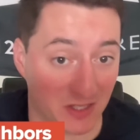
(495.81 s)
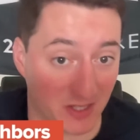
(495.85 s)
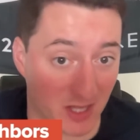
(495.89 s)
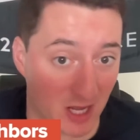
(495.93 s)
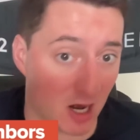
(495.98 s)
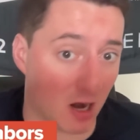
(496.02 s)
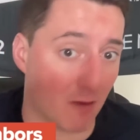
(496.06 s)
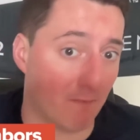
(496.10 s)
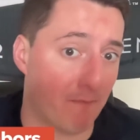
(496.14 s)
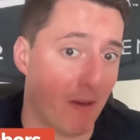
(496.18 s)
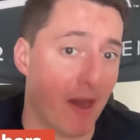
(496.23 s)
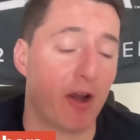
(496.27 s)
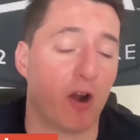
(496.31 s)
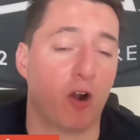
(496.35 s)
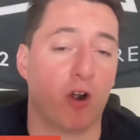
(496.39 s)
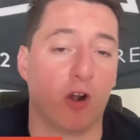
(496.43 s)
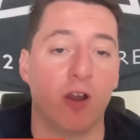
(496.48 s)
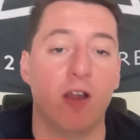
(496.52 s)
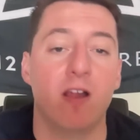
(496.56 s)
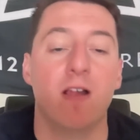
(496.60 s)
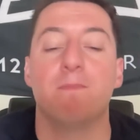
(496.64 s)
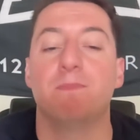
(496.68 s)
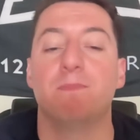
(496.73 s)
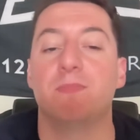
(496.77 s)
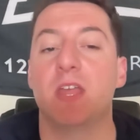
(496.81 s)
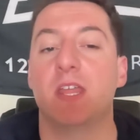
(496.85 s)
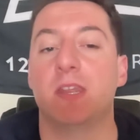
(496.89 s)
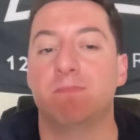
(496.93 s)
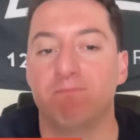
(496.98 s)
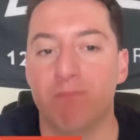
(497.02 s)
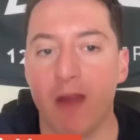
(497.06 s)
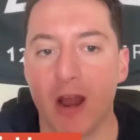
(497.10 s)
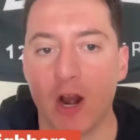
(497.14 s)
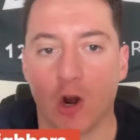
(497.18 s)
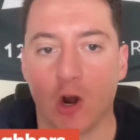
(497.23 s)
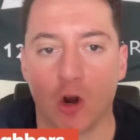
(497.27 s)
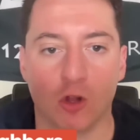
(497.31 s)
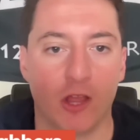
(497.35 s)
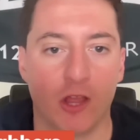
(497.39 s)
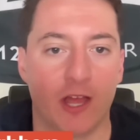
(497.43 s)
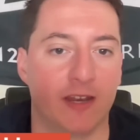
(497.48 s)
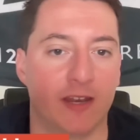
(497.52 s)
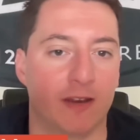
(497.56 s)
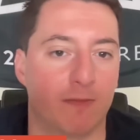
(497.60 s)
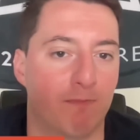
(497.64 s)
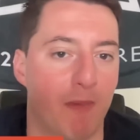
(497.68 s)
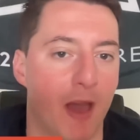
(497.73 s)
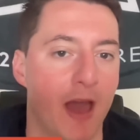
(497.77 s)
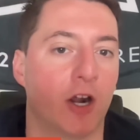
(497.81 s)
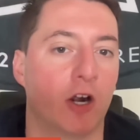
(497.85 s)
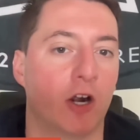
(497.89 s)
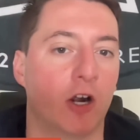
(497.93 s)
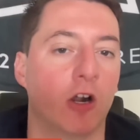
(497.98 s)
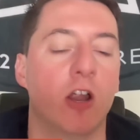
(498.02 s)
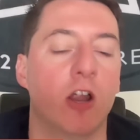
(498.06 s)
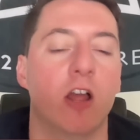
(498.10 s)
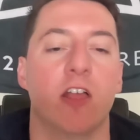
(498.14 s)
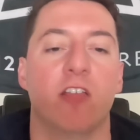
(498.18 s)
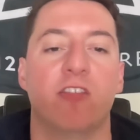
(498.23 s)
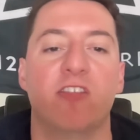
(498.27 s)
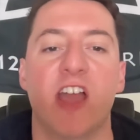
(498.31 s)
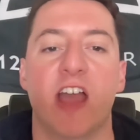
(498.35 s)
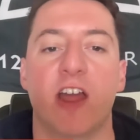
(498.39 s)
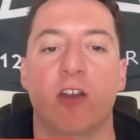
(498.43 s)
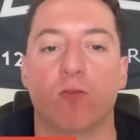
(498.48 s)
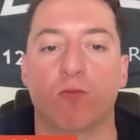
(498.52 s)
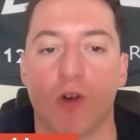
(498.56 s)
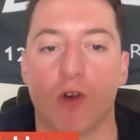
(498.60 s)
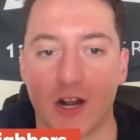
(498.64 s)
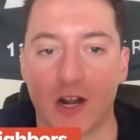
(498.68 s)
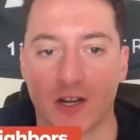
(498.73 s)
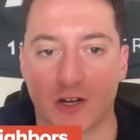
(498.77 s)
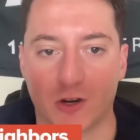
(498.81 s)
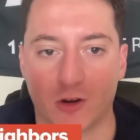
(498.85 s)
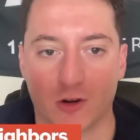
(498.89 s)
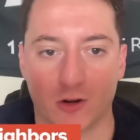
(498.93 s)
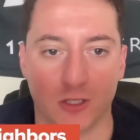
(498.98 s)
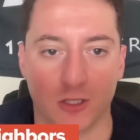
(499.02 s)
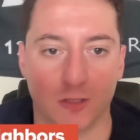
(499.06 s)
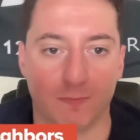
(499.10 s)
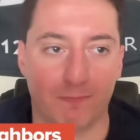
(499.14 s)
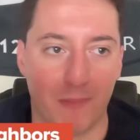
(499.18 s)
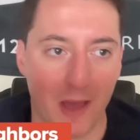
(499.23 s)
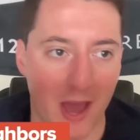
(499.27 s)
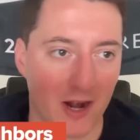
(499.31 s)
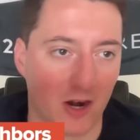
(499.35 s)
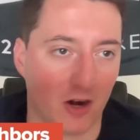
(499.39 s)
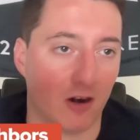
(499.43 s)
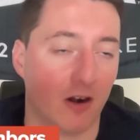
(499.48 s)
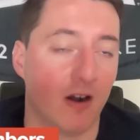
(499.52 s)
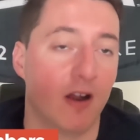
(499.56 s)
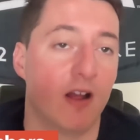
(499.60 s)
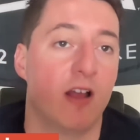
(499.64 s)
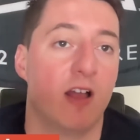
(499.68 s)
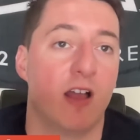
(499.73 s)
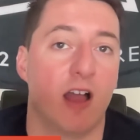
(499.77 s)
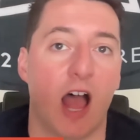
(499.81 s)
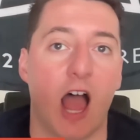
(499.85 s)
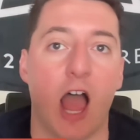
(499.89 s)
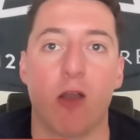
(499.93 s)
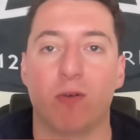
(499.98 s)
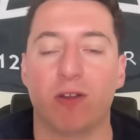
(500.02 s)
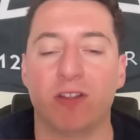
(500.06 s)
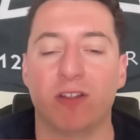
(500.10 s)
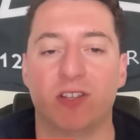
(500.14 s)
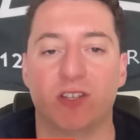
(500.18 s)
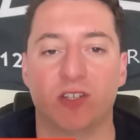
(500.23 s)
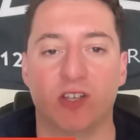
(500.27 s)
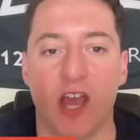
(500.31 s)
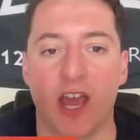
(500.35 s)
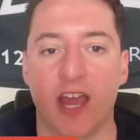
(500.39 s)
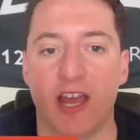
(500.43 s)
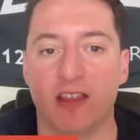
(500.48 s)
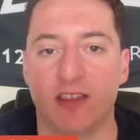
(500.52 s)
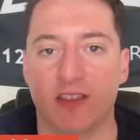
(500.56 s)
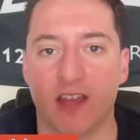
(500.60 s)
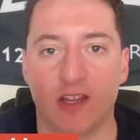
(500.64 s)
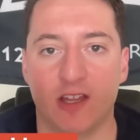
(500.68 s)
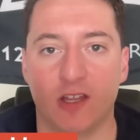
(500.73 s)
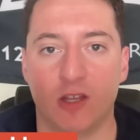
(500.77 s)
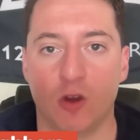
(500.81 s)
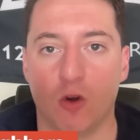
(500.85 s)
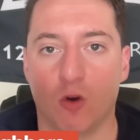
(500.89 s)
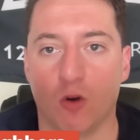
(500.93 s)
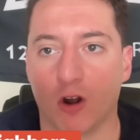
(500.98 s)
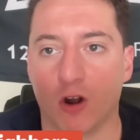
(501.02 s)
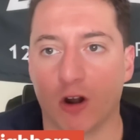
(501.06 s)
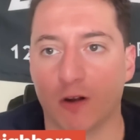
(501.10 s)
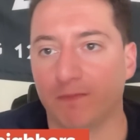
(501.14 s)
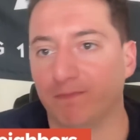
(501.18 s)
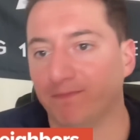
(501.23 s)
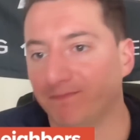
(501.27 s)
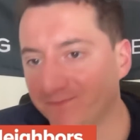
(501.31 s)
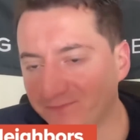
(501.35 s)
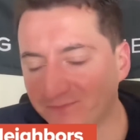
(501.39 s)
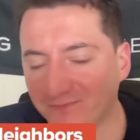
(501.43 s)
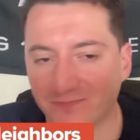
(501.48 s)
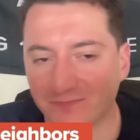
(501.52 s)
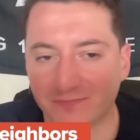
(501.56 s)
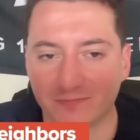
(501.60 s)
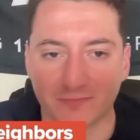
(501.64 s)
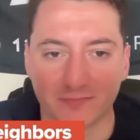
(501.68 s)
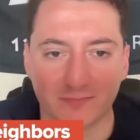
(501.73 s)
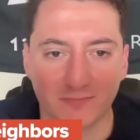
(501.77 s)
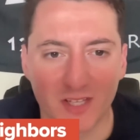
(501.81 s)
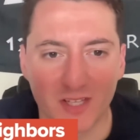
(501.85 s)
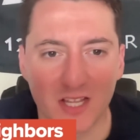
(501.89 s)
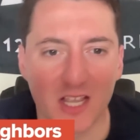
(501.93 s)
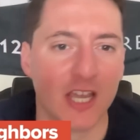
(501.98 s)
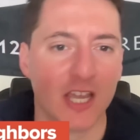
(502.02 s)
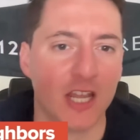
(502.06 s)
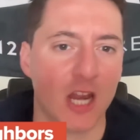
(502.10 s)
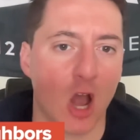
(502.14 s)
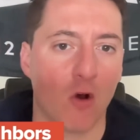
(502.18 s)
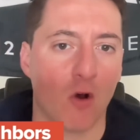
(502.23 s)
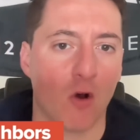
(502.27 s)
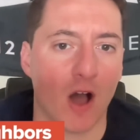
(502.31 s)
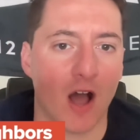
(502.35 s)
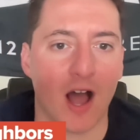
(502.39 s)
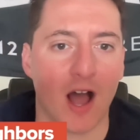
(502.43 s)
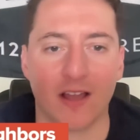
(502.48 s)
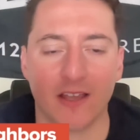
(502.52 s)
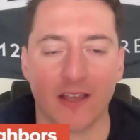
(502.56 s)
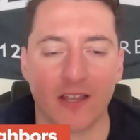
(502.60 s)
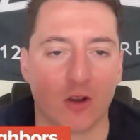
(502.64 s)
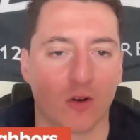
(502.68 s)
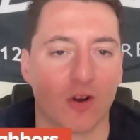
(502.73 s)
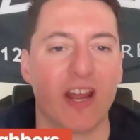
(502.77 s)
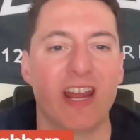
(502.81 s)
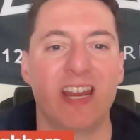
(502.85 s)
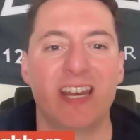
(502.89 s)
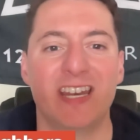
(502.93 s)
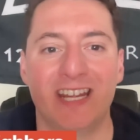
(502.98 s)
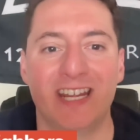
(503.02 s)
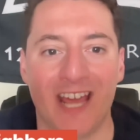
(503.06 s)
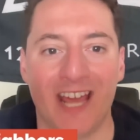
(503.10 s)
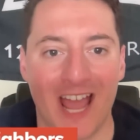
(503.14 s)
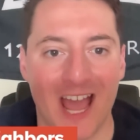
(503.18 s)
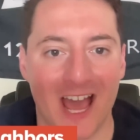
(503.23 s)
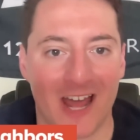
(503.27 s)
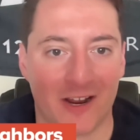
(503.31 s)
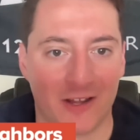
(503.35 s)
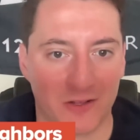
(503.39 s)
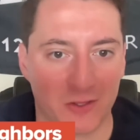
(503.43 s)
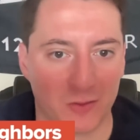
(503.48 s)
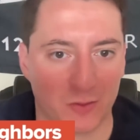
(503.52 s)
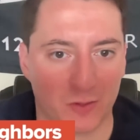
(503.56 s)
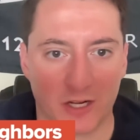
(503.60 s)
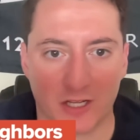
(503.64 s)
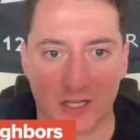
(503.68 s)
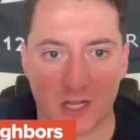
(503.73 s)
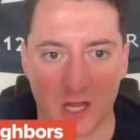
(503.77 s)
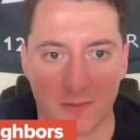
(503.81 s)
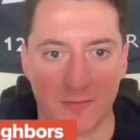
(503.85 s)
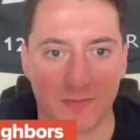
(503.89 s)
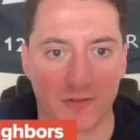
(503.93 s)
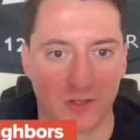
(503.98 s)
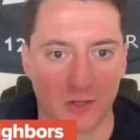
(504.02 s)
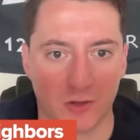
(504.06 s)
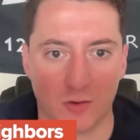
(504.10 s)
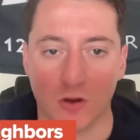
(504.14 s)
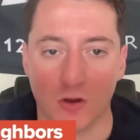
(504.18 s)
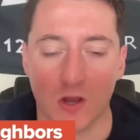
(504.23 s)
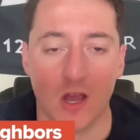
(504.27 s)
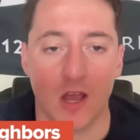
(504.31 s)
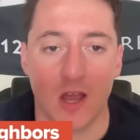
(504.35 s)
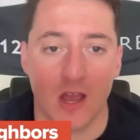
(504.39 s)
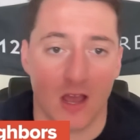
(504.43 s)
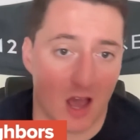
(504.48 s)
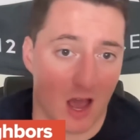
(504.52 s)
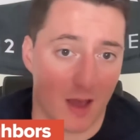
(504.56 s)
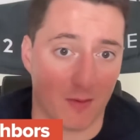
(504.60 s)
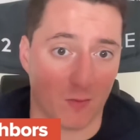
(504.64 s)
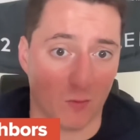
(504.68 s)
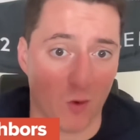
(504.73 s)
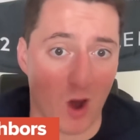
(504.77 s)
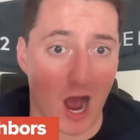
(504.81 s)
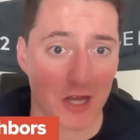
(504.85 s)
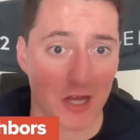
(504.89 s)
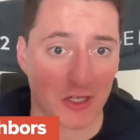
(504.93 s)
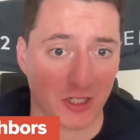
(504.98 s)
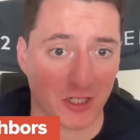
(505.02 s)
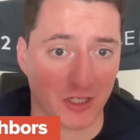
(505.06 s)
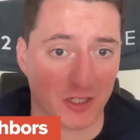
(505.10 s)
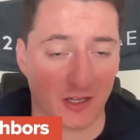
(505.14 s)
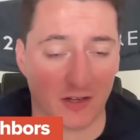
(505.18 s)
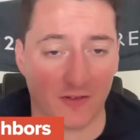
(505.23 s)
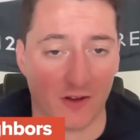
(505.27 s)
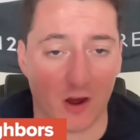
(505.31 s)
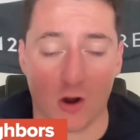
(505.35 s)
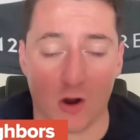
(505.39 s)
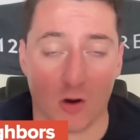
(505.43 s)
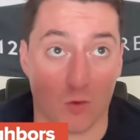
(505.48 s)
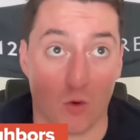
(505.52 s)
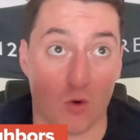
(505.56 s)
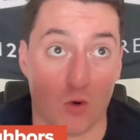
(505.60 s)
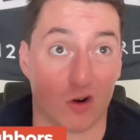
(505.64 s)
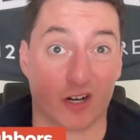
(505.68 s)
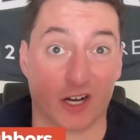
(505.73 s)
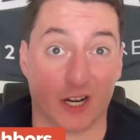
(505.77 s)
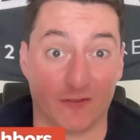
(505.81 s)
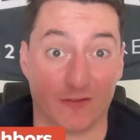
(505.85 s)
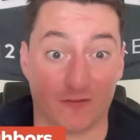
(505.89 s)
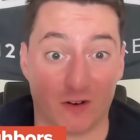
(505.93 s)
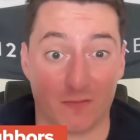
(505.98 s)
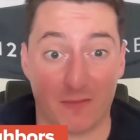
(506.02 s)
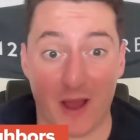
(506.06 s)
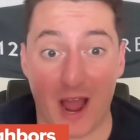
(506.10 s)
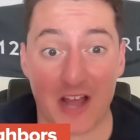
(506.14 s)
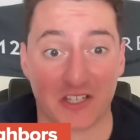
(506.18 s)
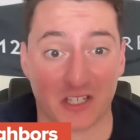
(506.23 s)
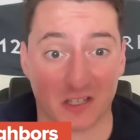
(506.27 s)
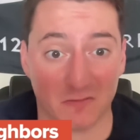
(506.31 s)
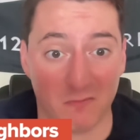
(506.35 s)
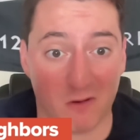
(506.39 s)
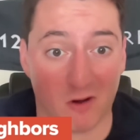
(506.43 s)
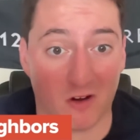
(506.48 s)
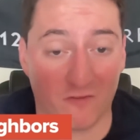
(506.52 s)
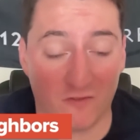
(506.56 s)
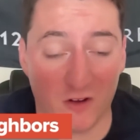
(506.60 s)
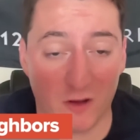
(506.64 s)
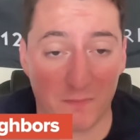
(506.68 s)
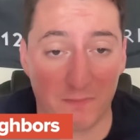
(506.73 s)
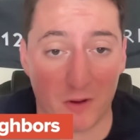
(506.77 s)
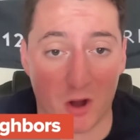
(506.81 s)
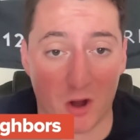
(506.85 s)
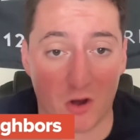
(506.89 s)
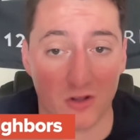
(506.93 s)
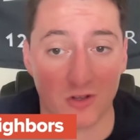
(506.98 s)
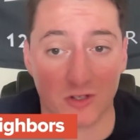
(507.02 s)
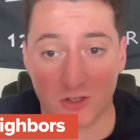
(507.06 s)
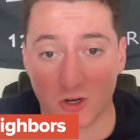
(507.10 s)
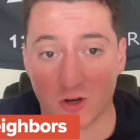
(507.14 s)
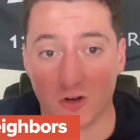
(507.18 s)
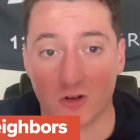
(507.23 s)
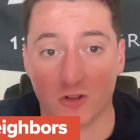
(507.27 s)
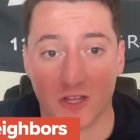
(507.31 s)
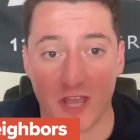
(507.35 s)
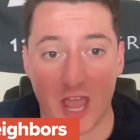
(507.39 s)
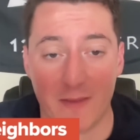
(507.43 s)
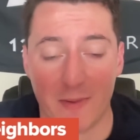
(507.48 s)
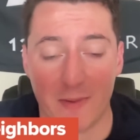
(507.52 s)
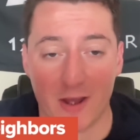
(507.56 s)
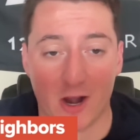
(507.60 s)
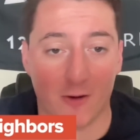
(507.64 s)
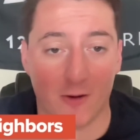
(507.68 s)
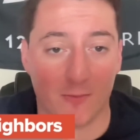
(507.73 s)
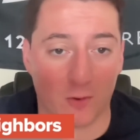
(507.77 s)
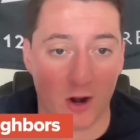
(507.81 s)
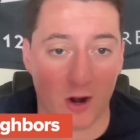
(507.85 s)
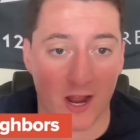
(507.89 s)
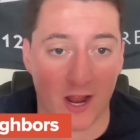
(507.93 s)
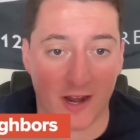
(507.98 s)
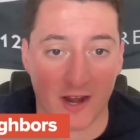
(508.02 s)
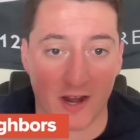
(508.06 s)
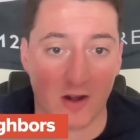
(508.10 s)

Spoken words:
They are better than Maryland, better than Rutgers, better, I would say, than your Indiana's when it comes to Washington or Oregon for basketball and football is certainly a better brand.